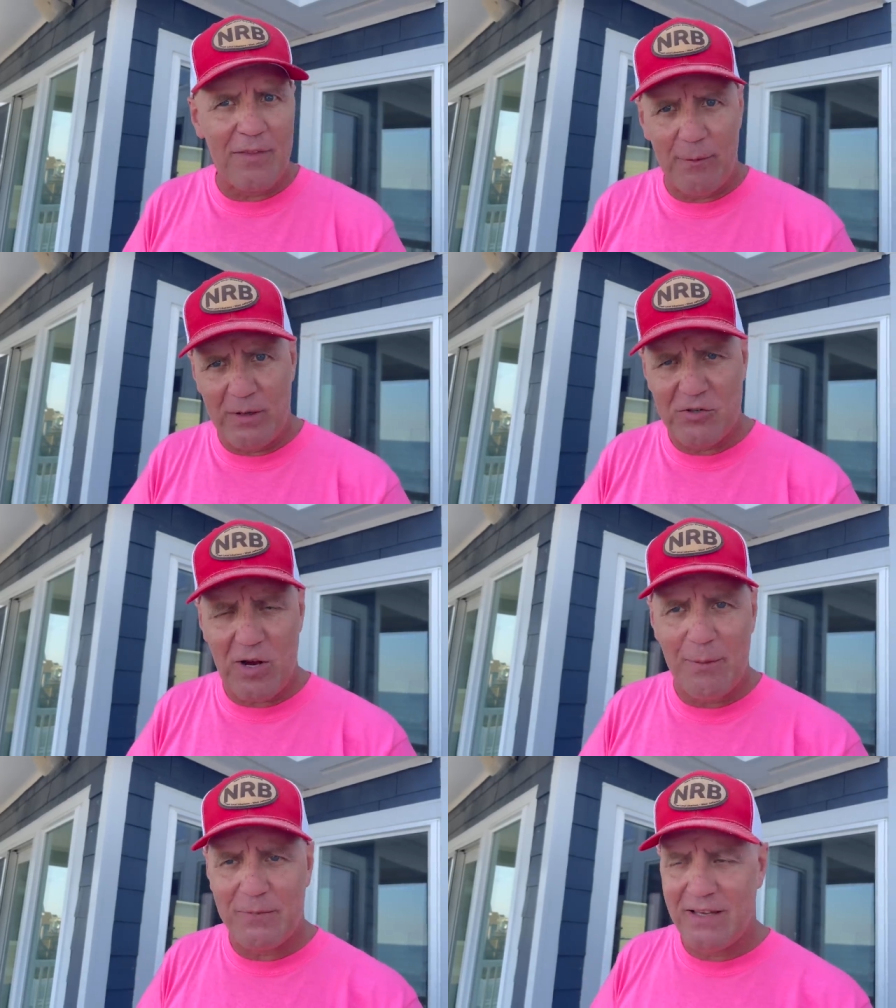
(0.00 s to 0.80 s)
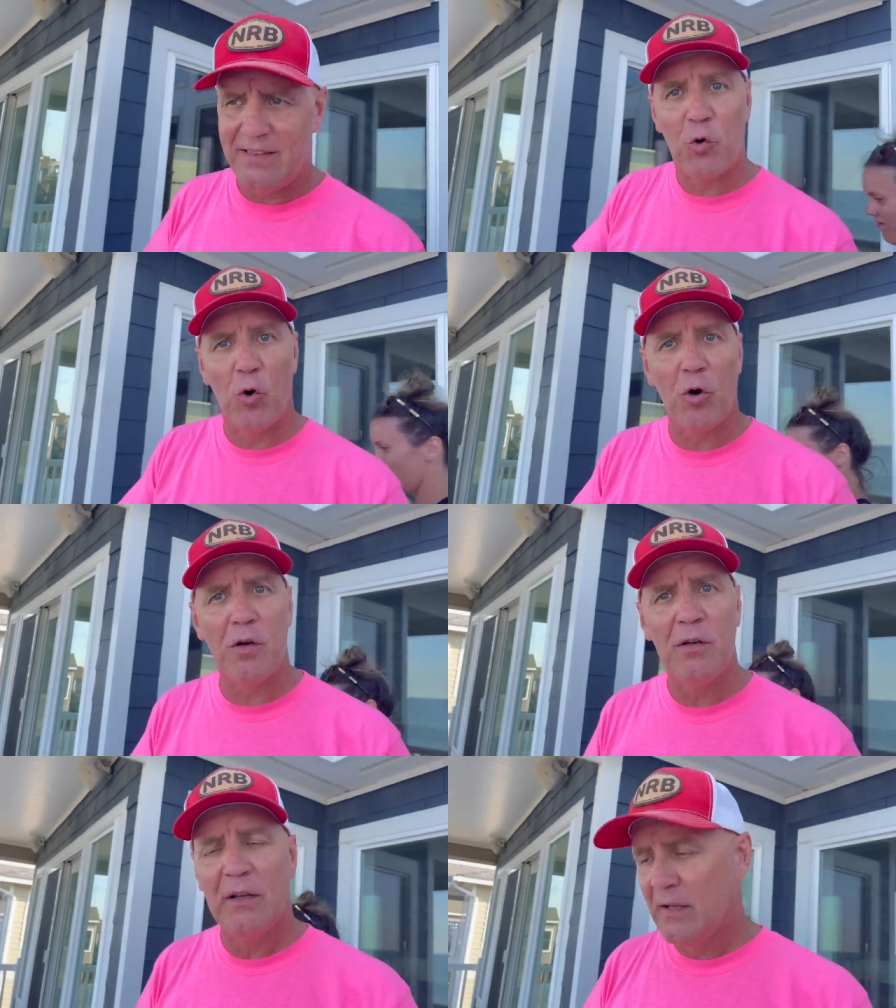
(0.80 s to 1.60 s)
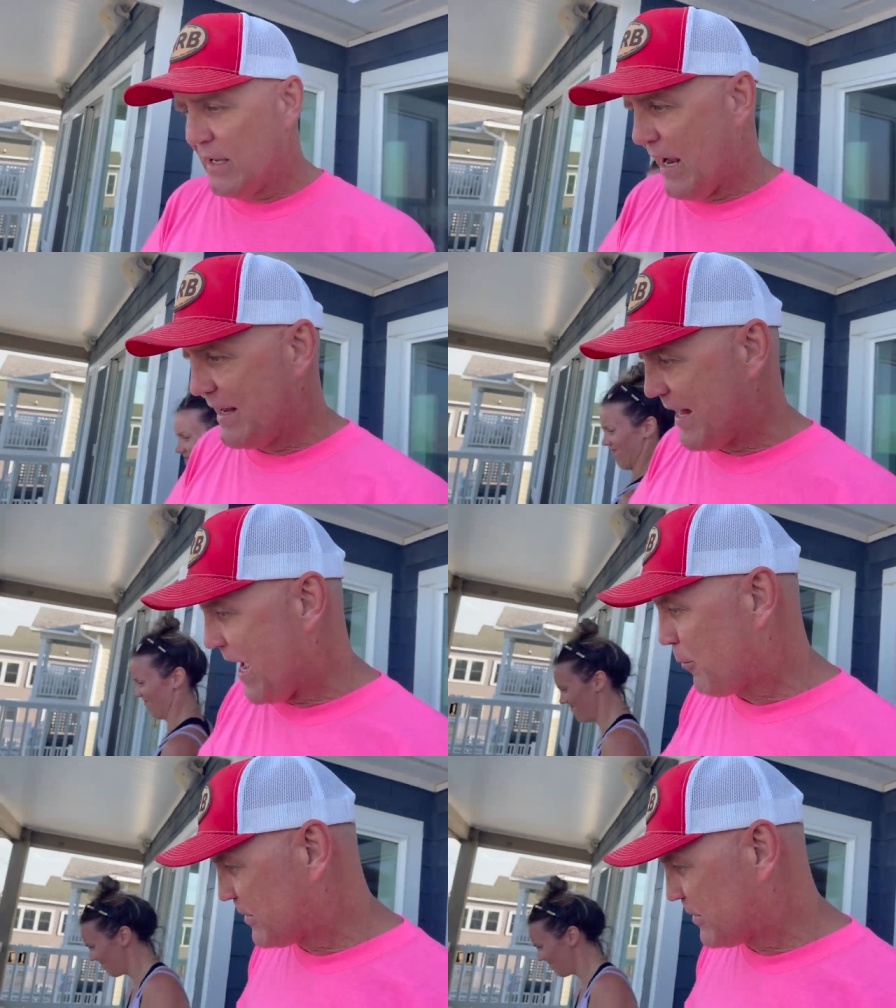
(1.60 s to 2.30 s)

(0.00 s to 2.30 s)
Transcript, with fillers: then we dropped in corn, and now we're